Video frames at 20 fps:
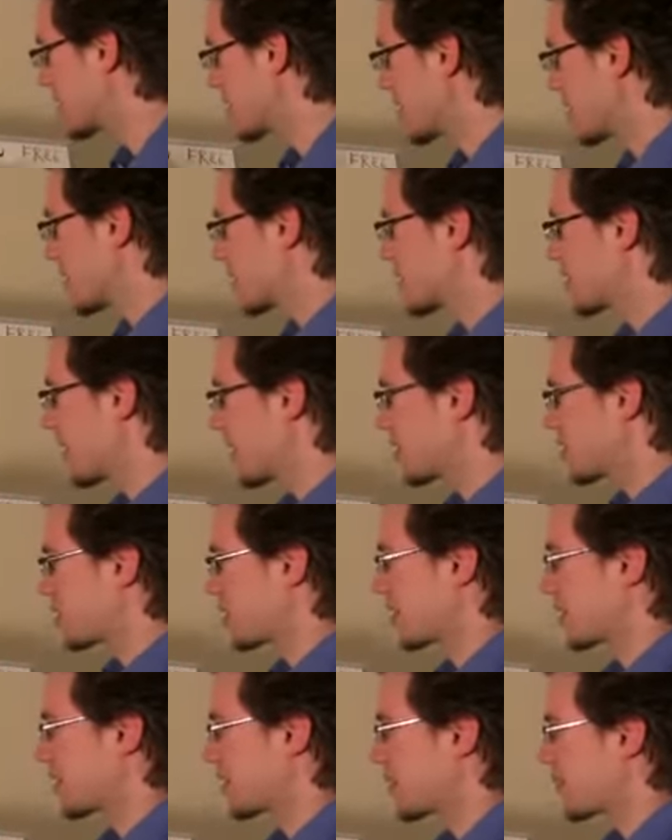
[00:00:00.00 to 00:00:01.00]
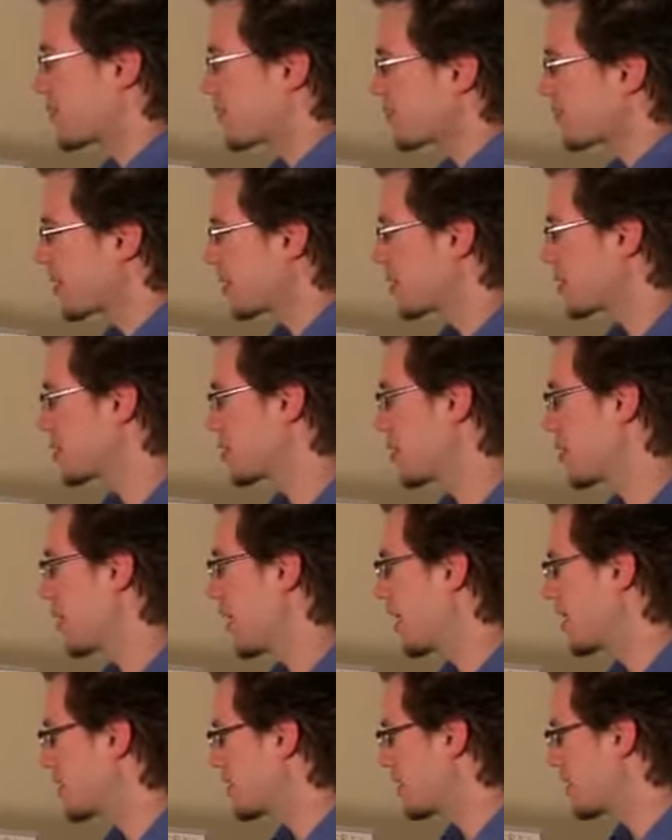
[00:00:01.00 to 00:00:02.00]
is an extension.
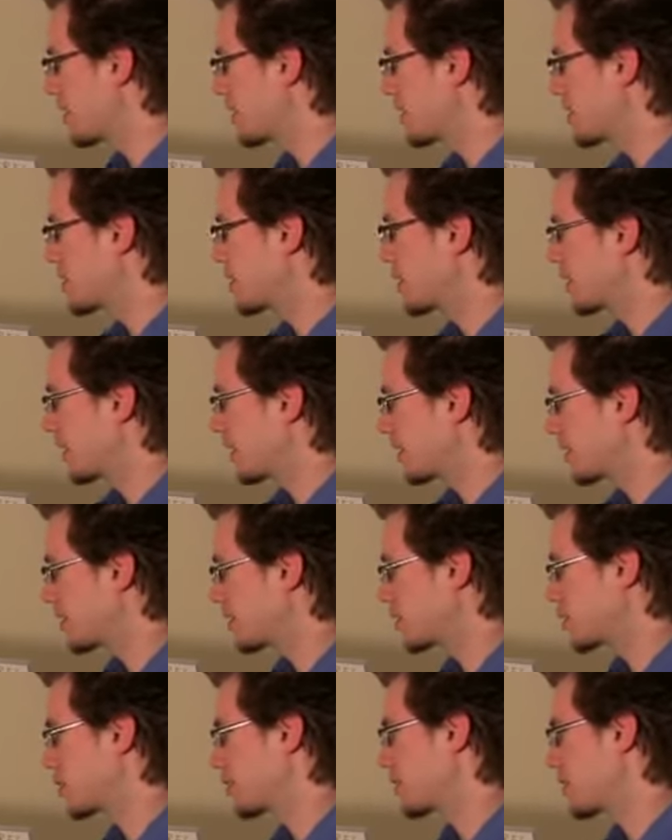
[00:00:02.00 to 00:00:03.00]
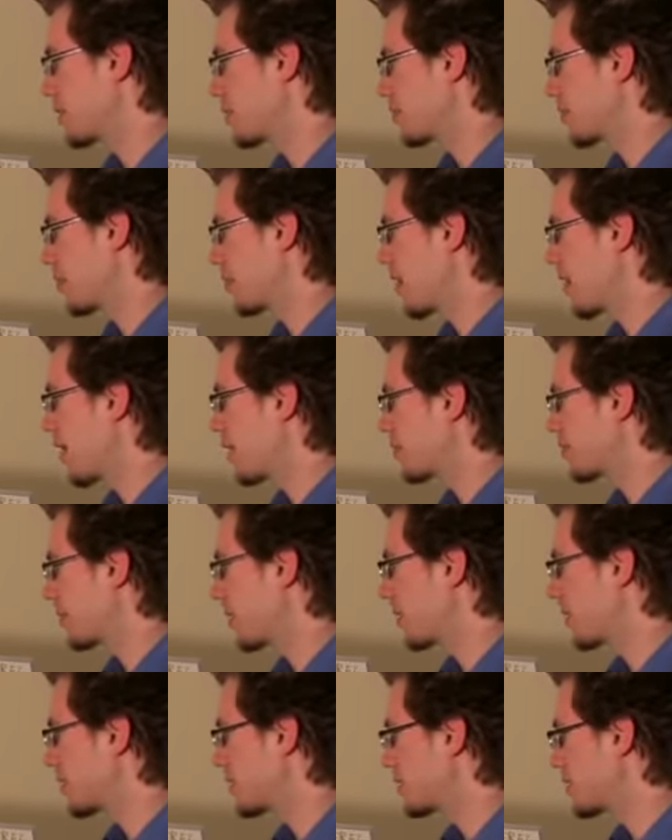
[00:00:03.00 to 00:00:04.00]
So as you can see, so say we go F,
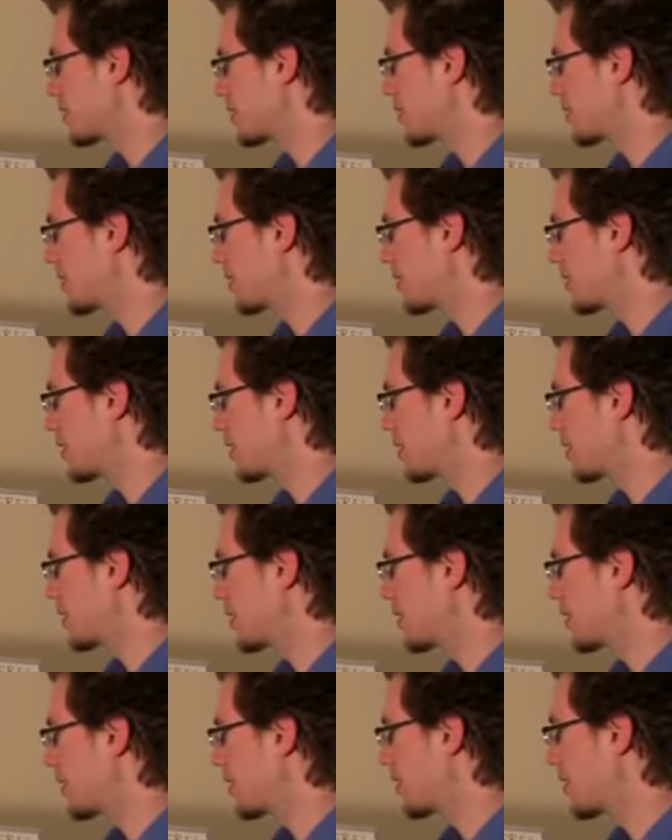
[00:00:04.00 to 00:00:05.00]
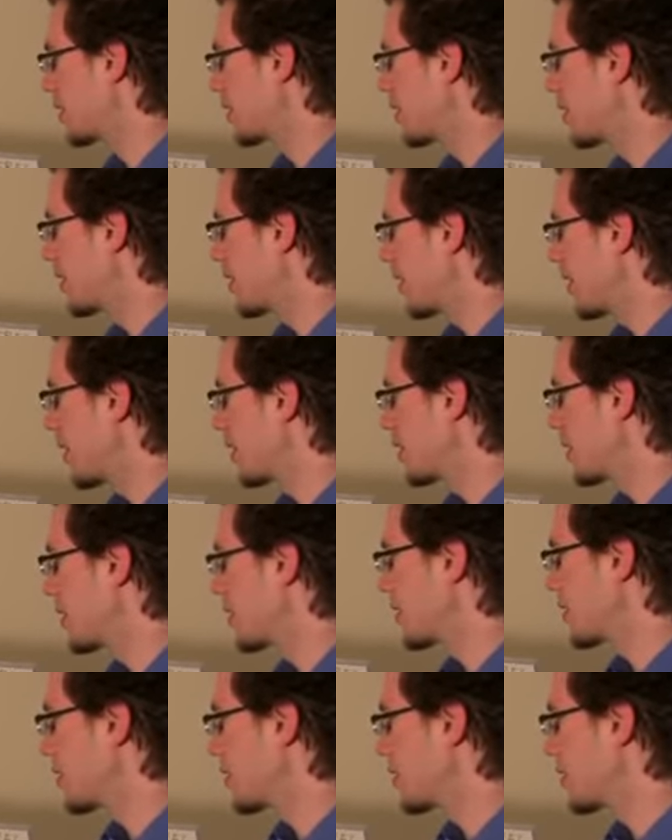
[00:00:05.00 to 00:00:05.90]
A, C, E, and then